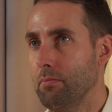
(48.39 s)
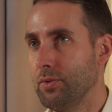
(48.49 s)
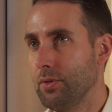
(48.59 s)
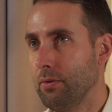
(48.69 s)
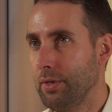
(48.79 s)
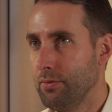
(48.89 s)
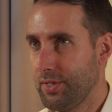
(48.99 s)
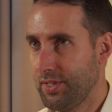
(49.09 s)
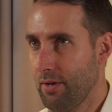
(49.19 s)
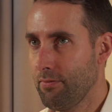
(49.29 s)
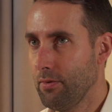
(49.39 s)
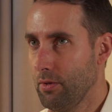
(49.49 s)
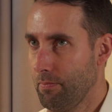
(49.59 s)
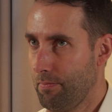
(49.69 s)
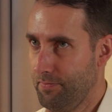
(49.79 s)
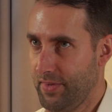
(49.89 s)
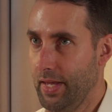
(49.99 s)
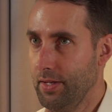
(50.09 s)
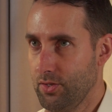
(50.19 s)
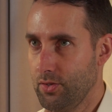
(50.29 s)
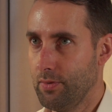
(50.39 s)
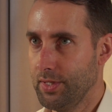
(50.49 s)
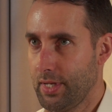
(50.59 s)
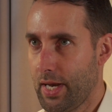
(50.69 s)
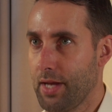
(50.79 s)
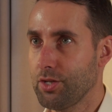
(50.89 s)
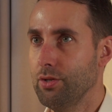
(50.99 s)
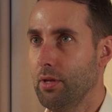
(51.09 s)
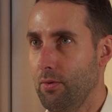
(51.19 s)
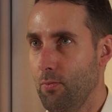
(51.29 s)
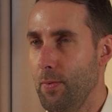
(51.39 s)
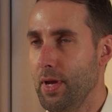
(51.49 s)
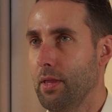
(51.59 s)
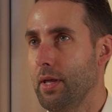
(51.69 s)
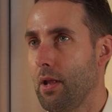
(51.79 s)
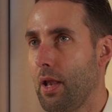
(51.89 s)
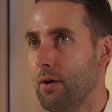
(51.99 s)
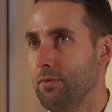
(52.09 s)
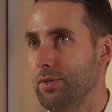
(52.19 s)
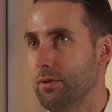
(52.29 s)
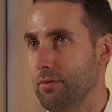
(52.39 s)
So there is several things to it that actually really allows you